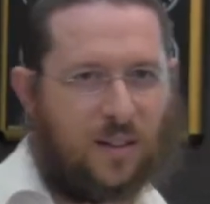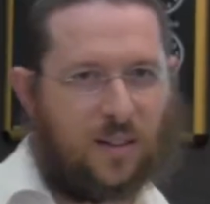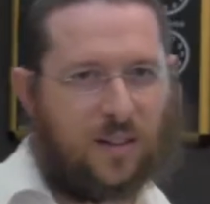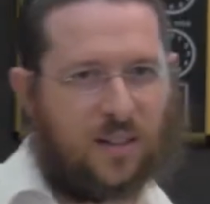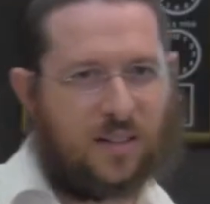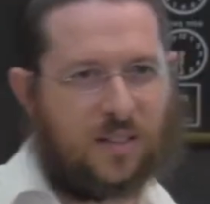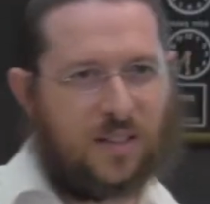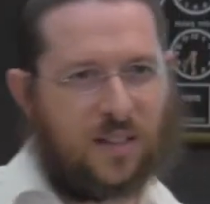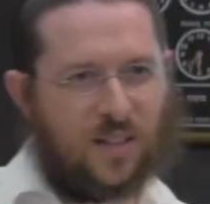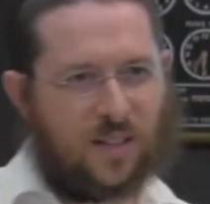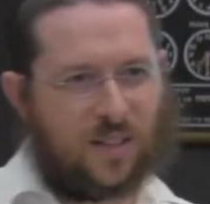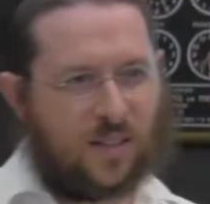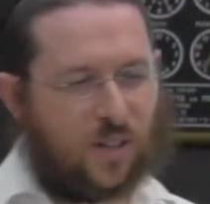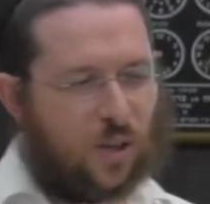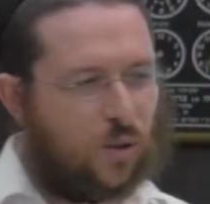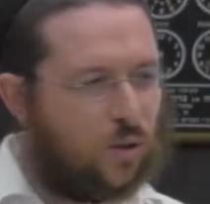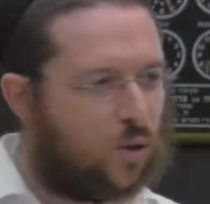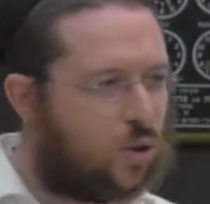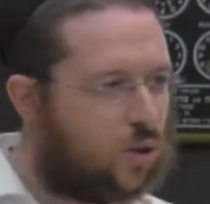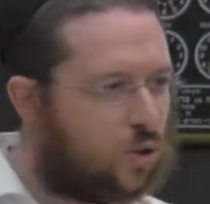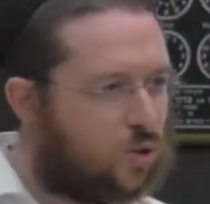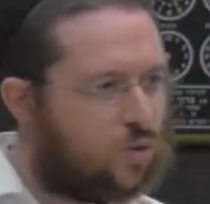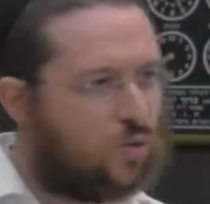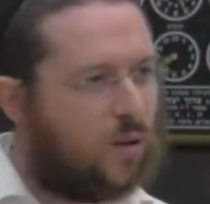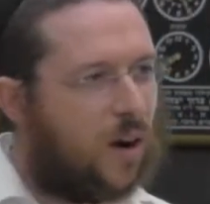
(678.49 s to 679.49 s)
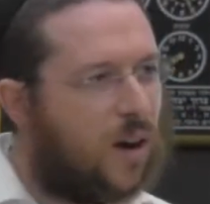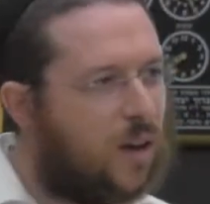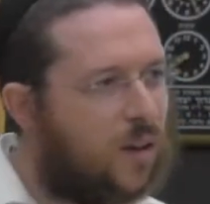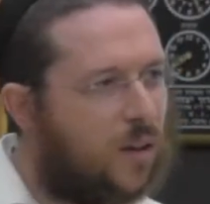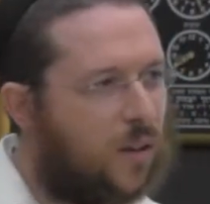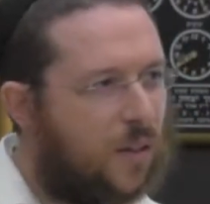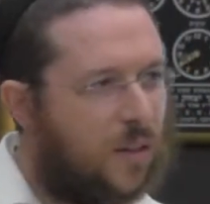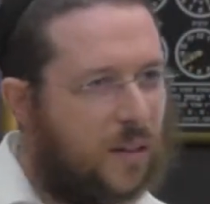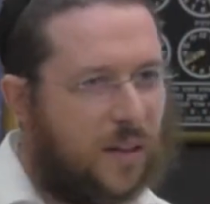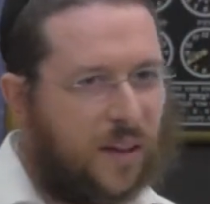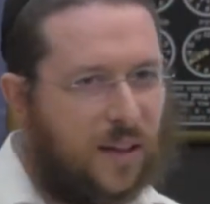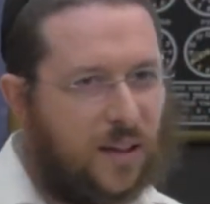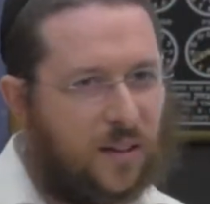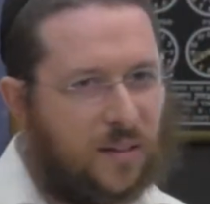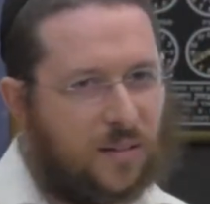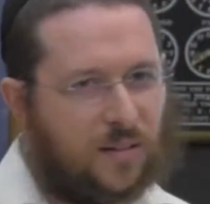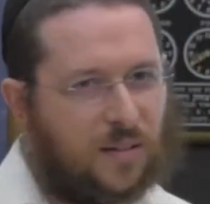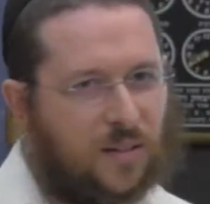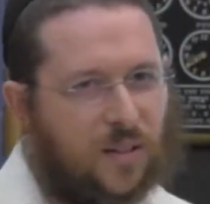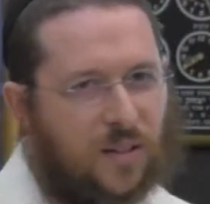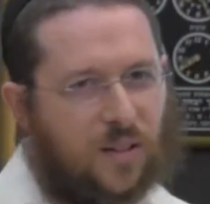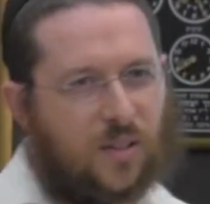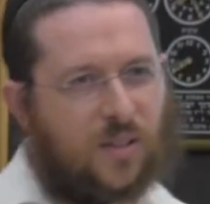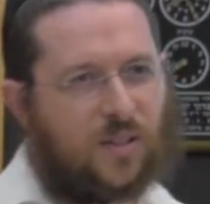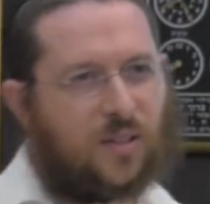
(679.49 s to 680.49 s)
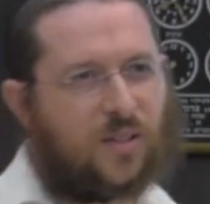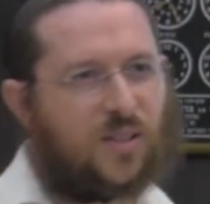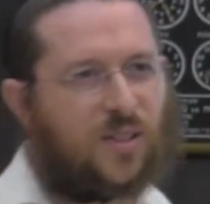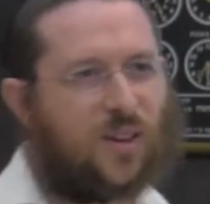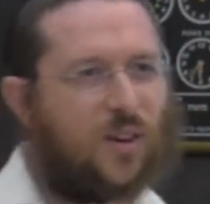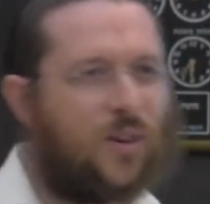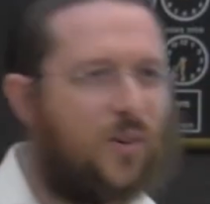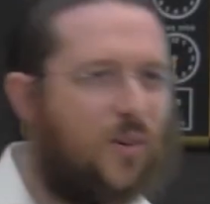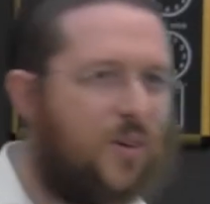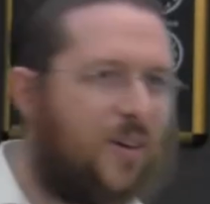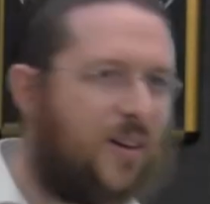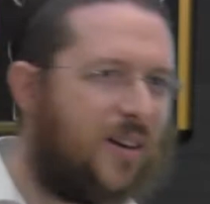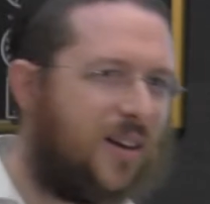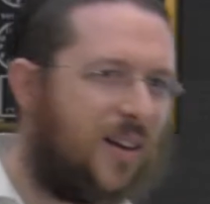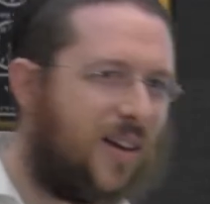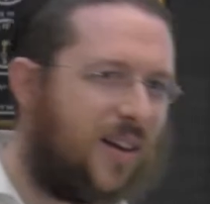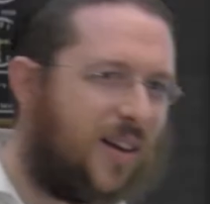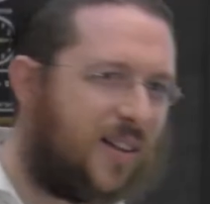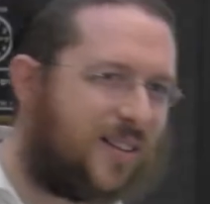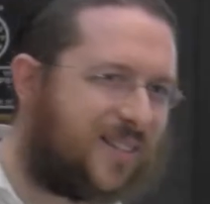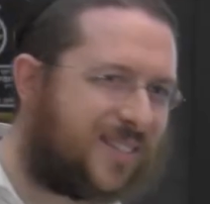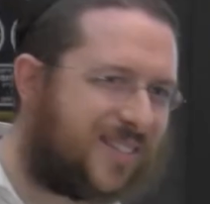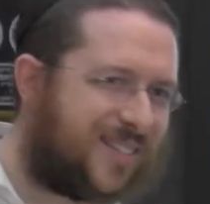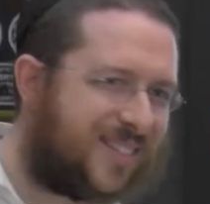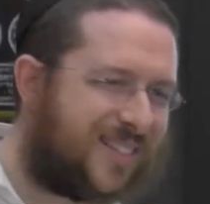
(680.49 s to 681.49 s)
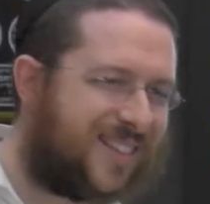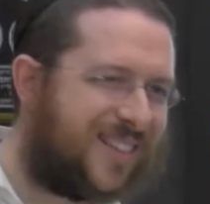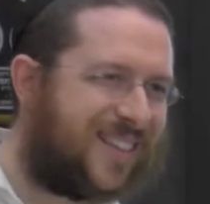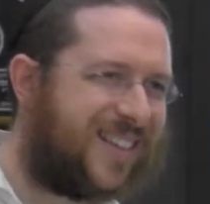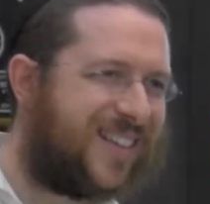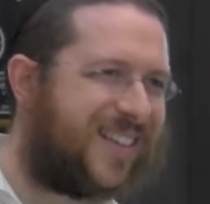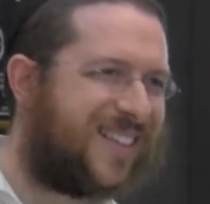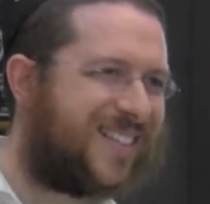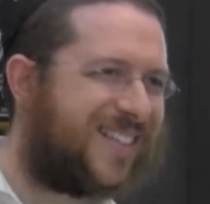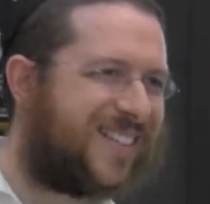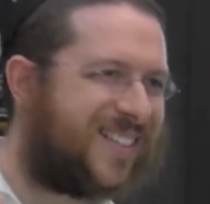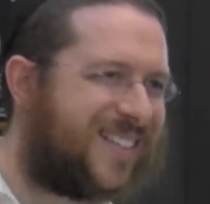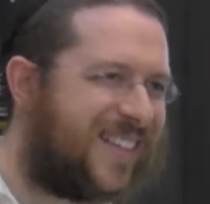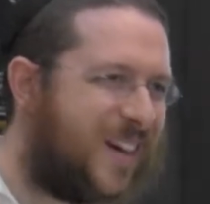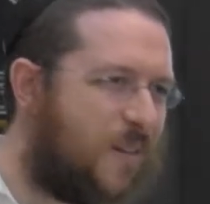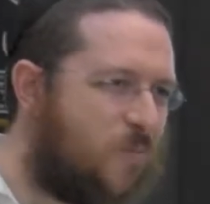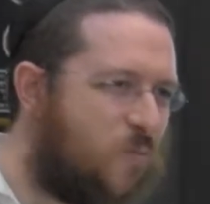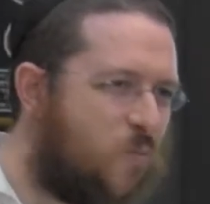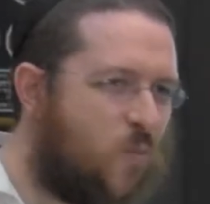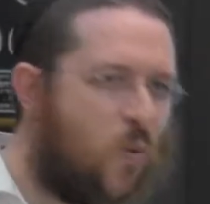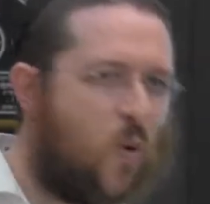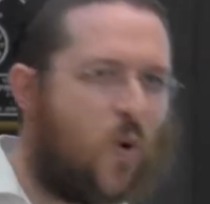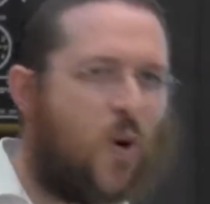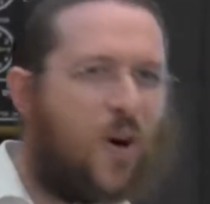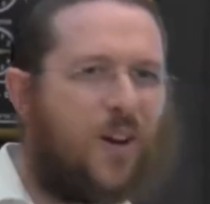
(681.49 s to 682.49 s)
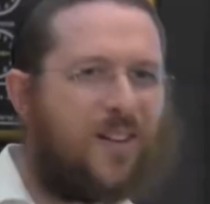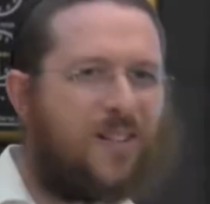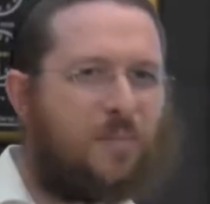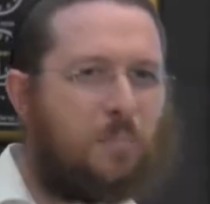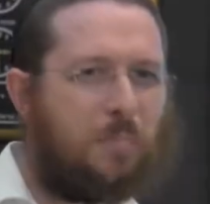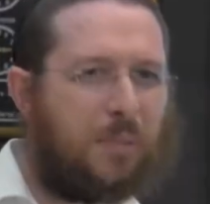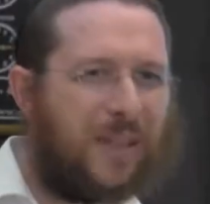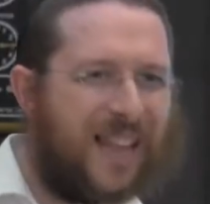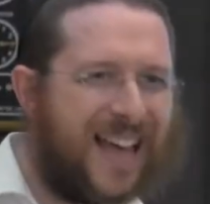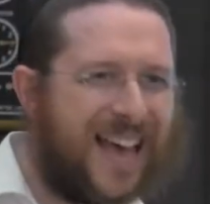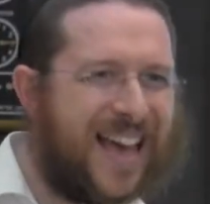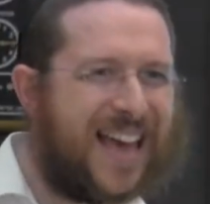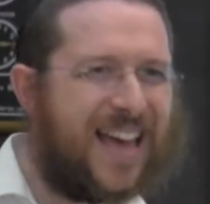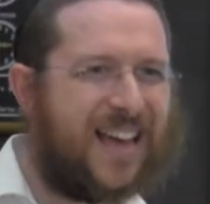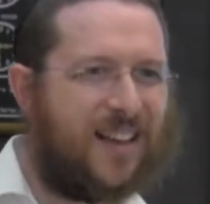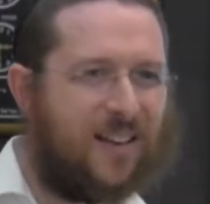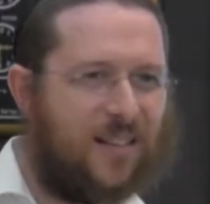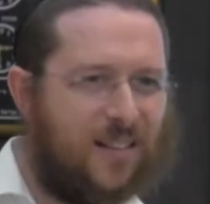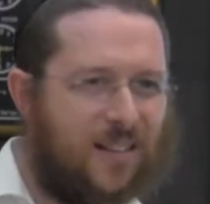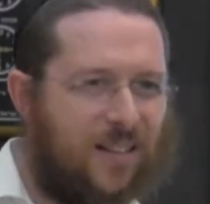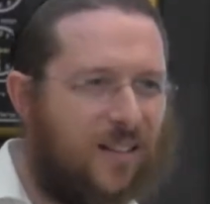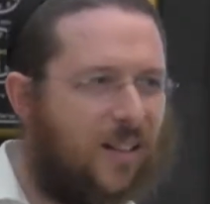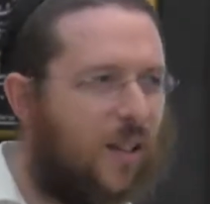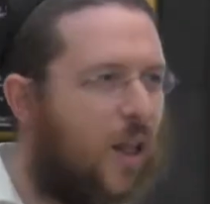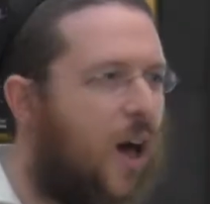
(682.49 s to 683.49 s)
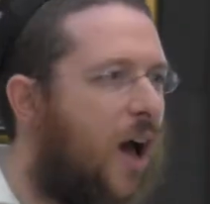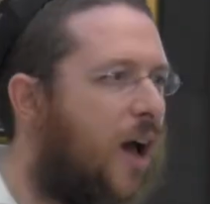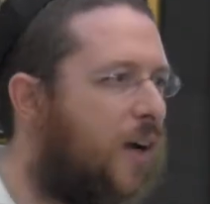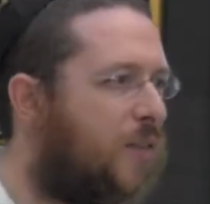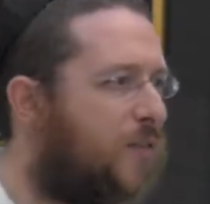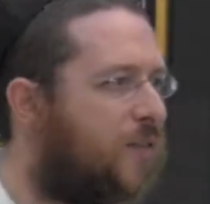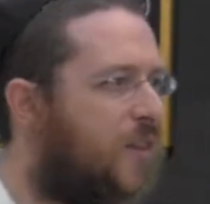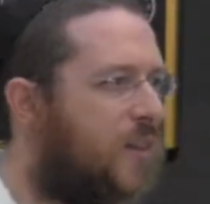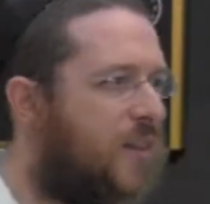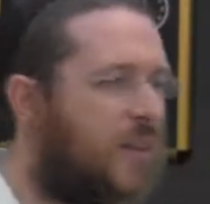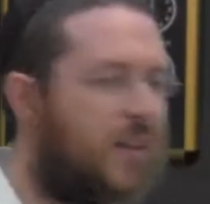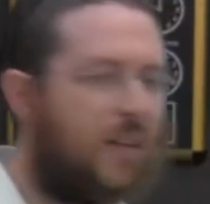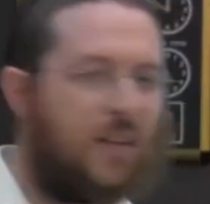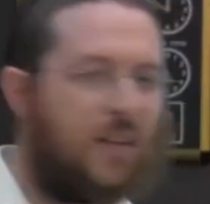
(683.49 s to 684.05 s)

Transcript: there's no, there's no struggle there, so it's a somewhat bland life that they're